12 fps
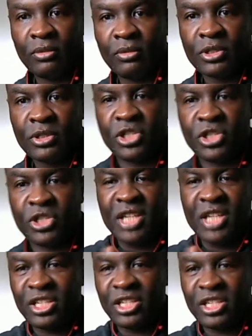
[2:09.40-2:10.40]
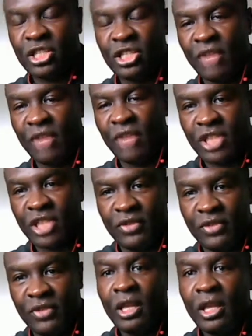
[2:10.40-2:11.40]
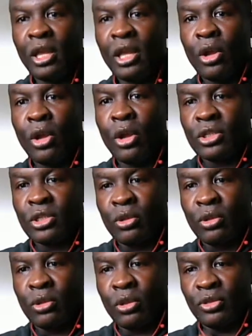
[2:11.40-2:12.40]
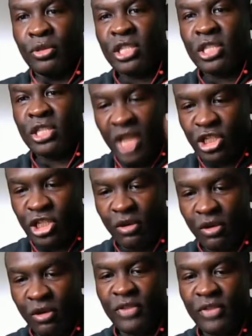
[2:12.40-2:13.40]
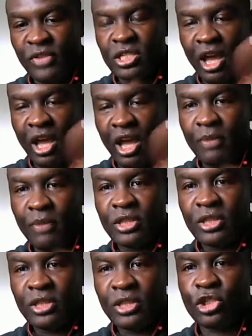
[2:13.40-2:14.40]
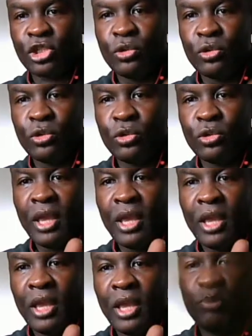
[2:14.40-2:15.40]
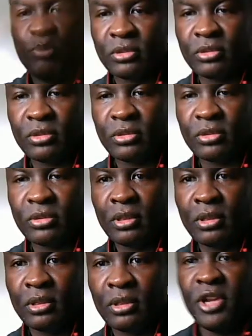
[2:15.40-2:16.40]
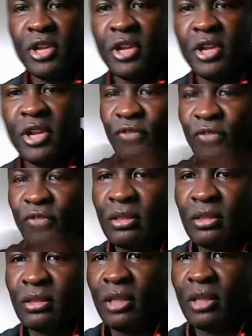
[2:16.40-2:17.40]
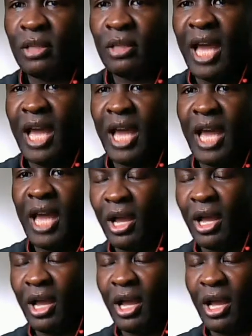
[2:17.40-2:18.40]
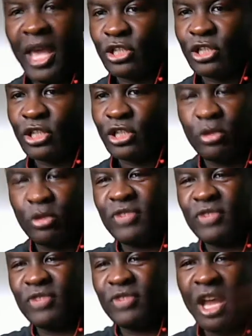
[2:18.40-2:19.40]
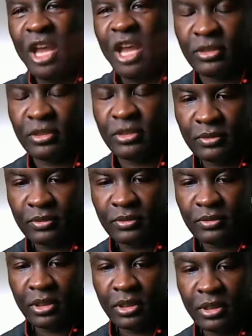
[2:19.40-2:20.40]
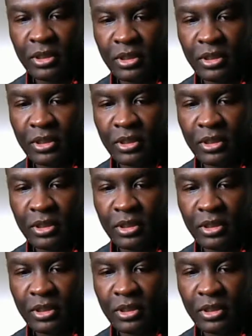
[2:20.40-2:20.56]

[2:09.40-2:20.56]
since 1977, this Nation of Islam that you have built. None of it Elijah Muhammad has approved. None of it. It